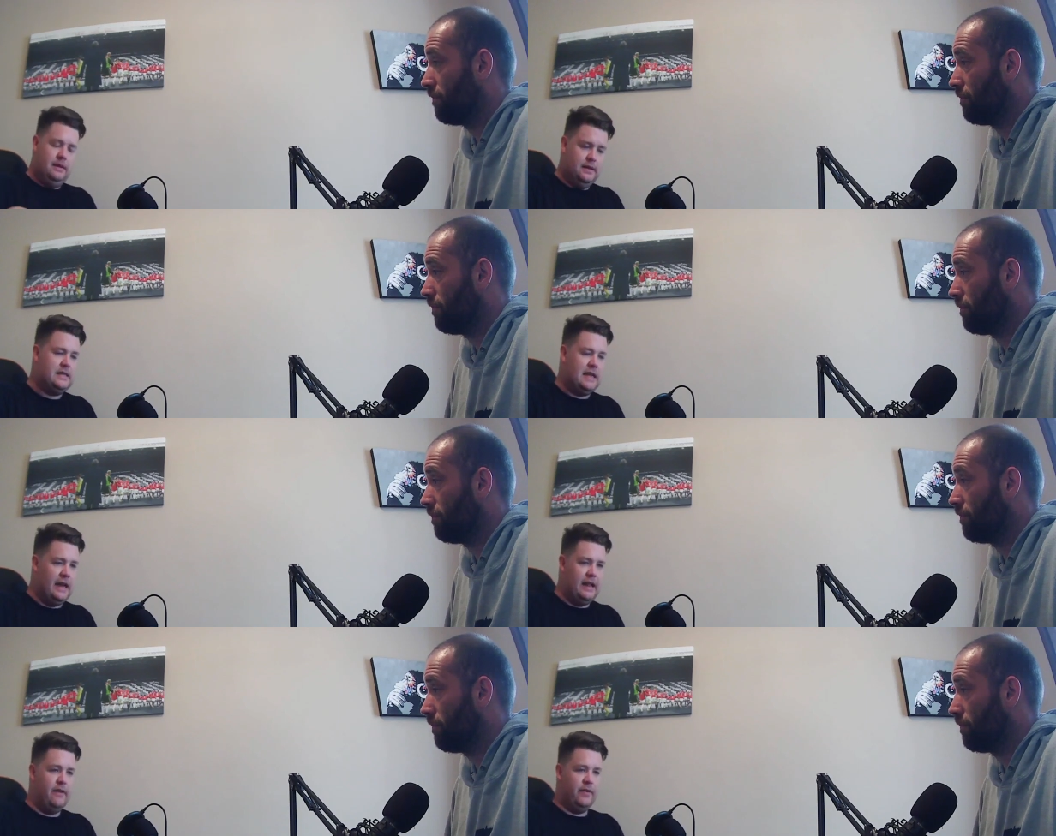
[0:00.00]
Speaker 1: this, that,
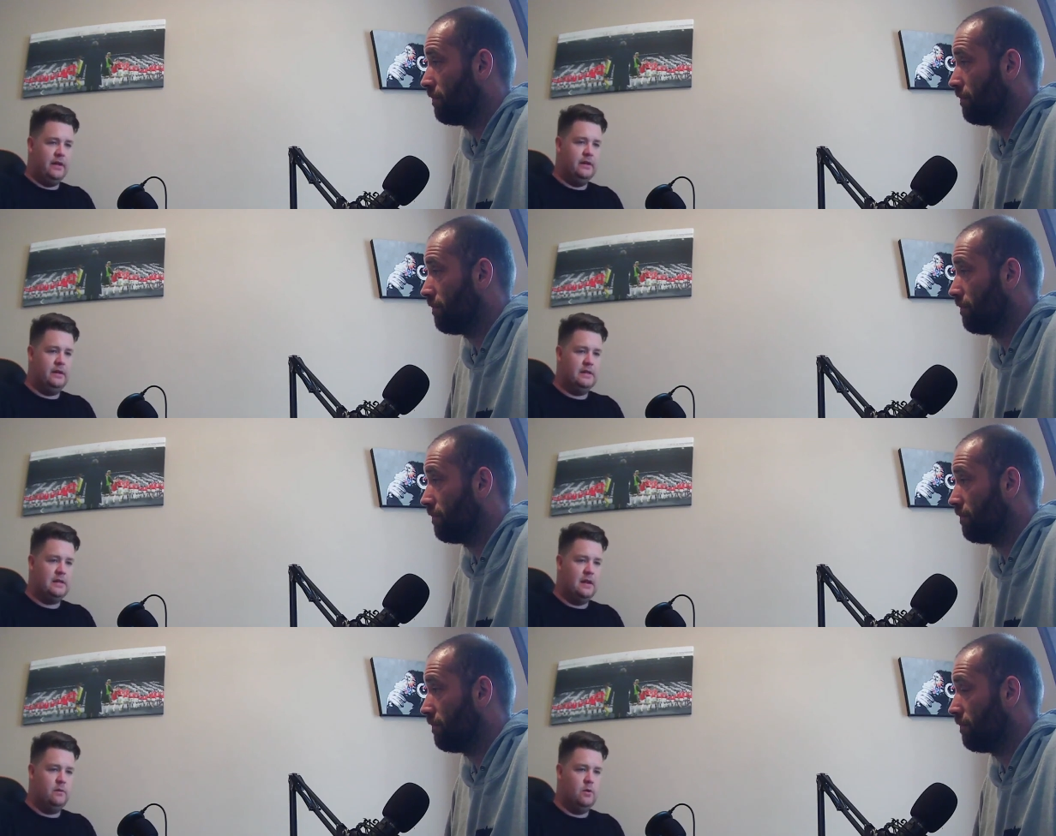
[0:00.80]
and the other, and it's
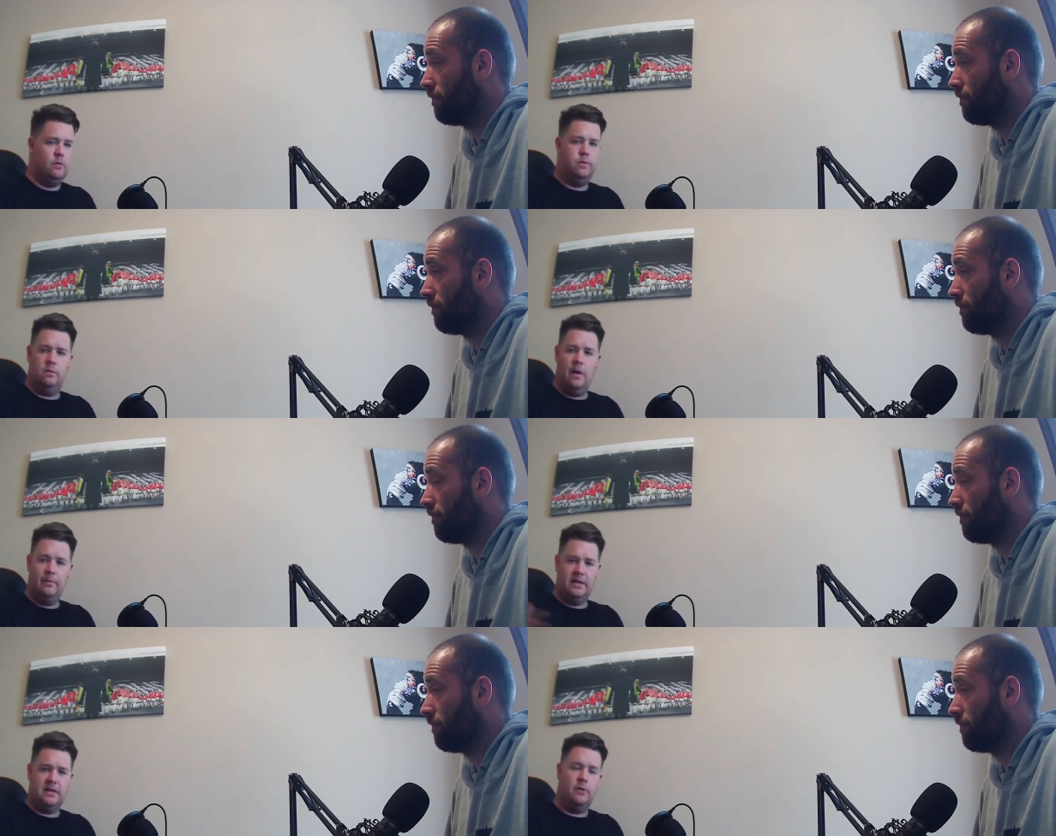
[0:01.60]
like, well,
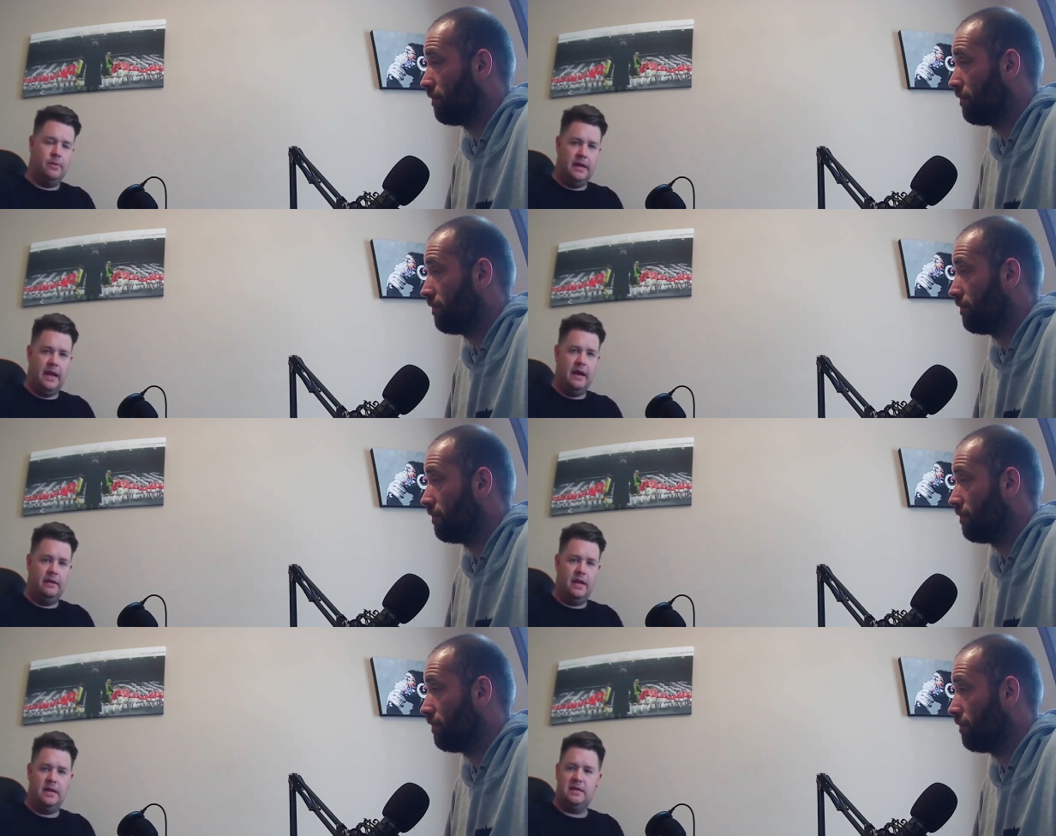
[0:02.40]
Wembley's open again,
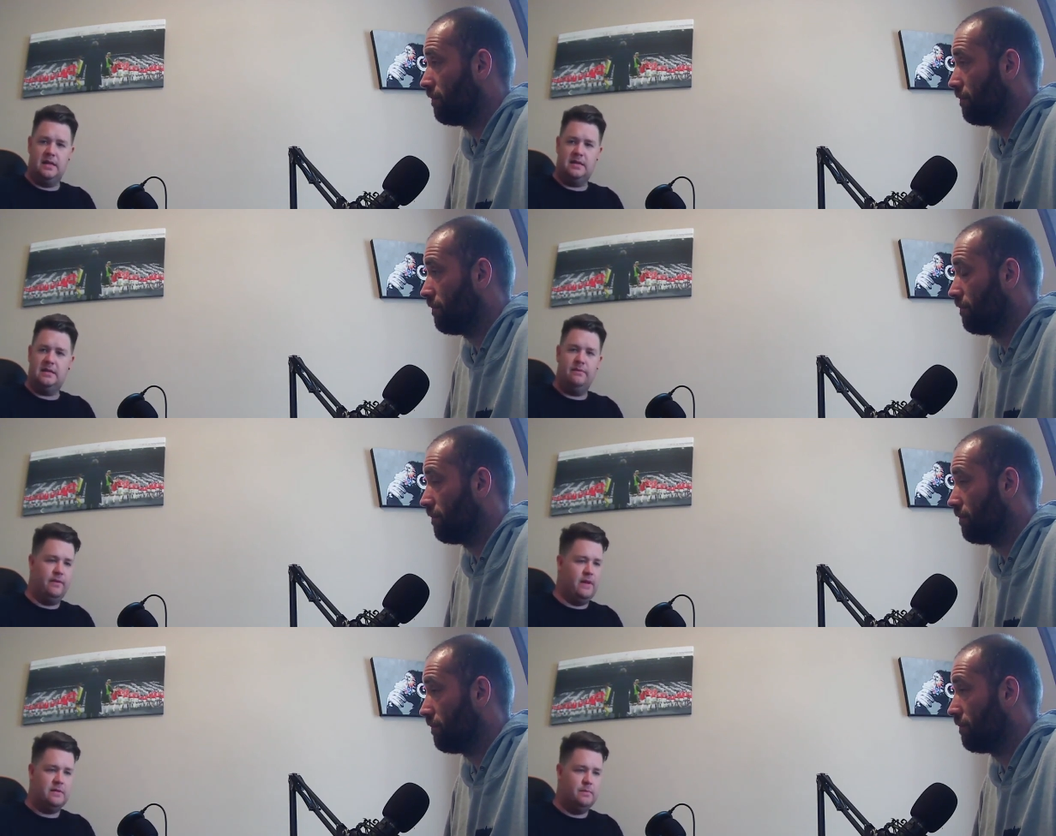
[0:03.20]
and there's there's
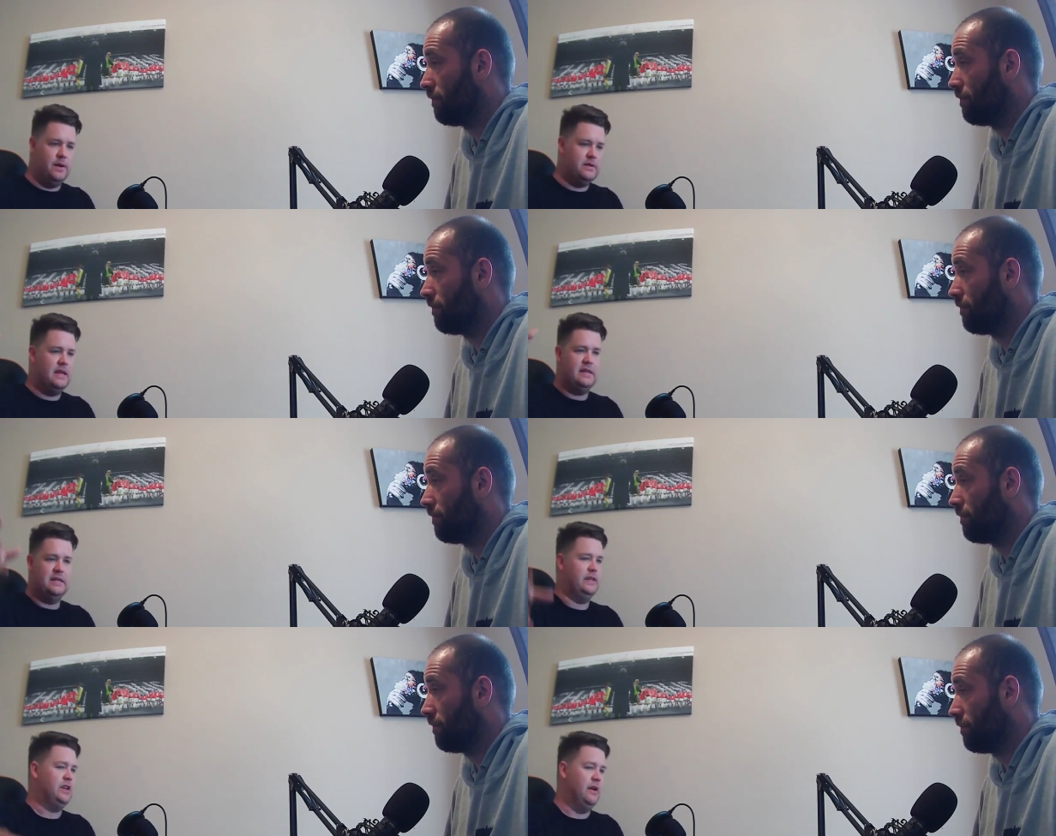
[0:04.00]
70,000 blokes
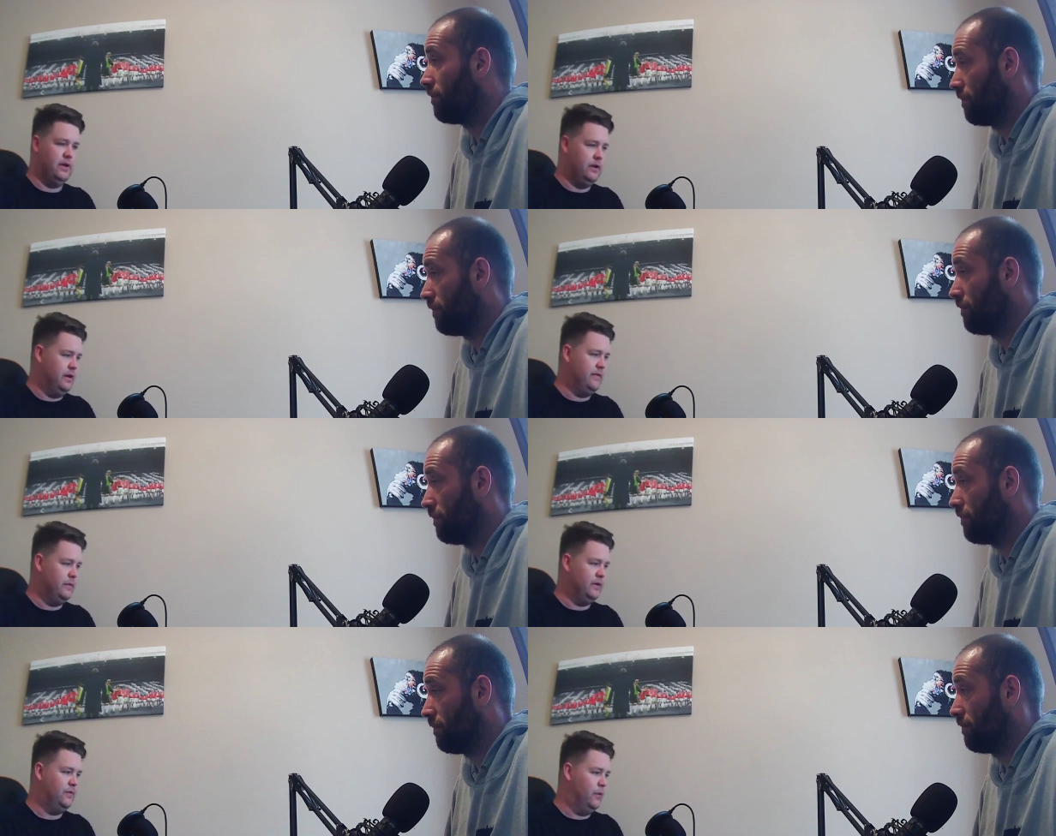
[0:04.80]
kissing each other, and
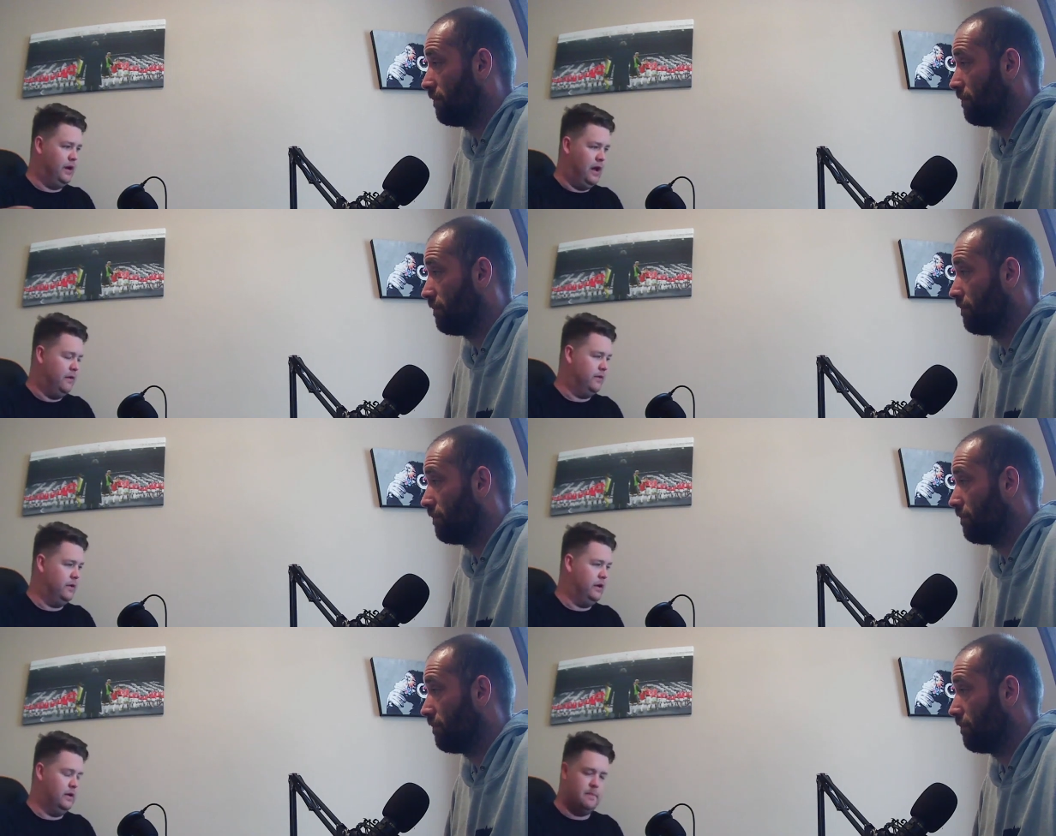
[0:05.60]
everyone's falling
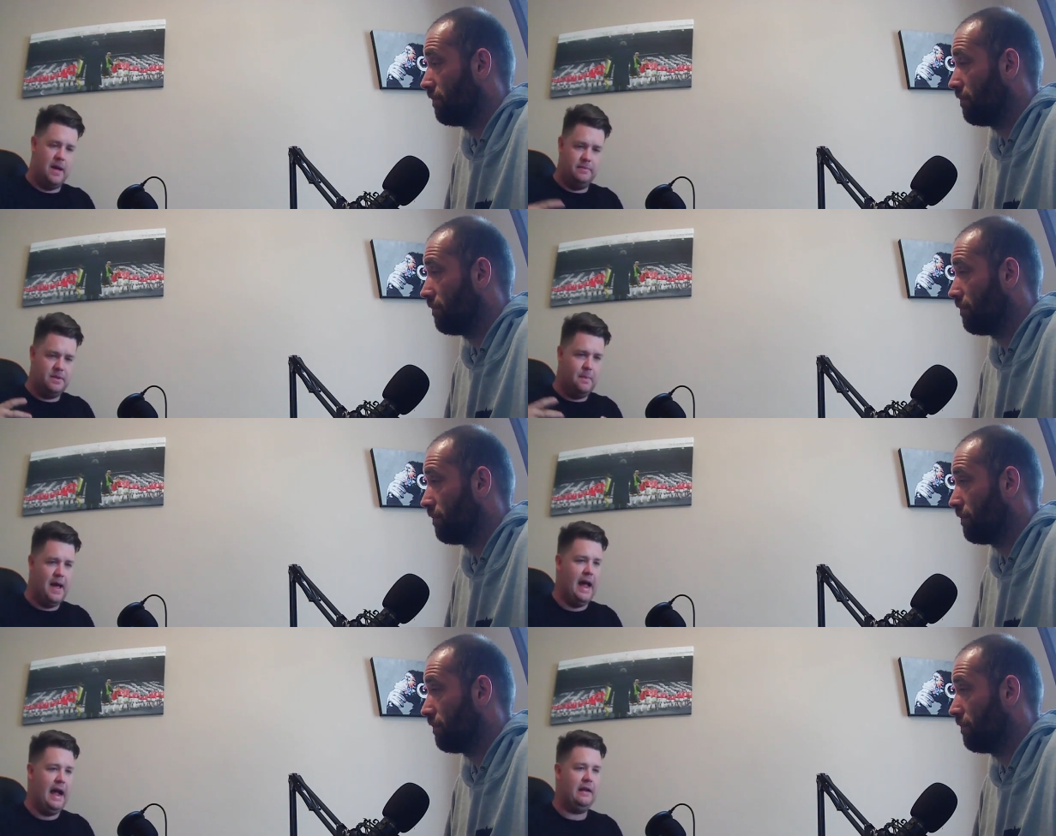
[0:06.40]
over, and the pubs are
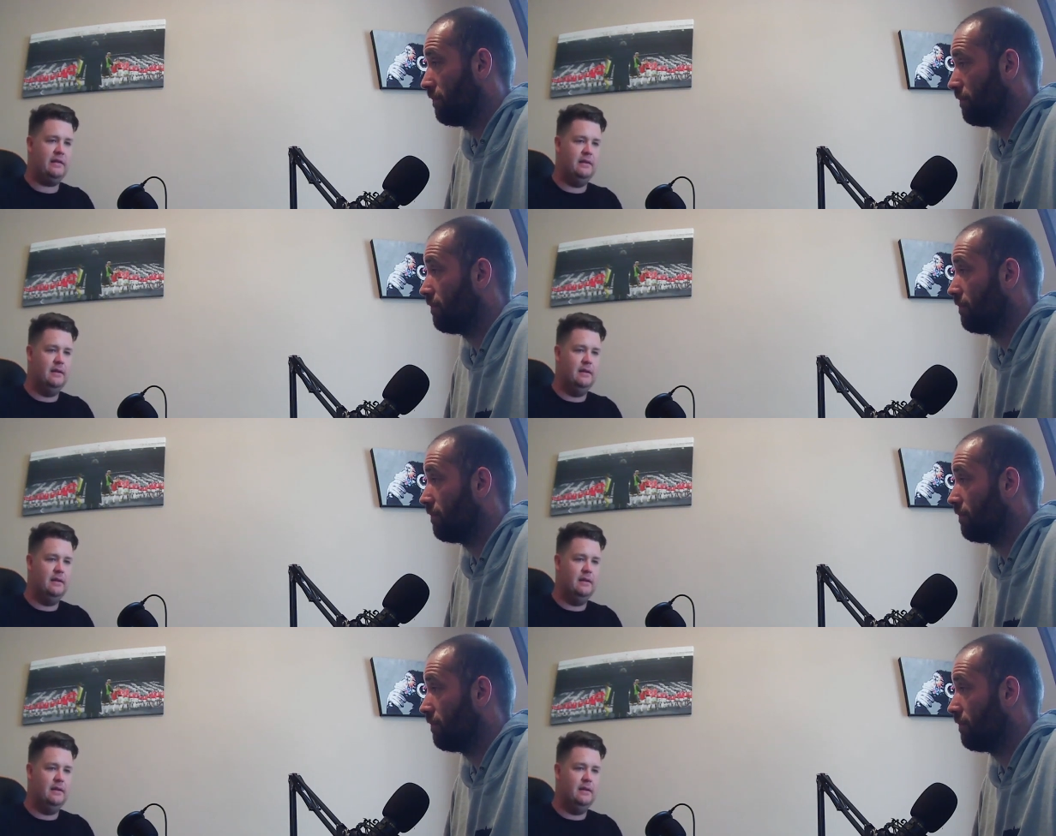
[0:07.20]
packed.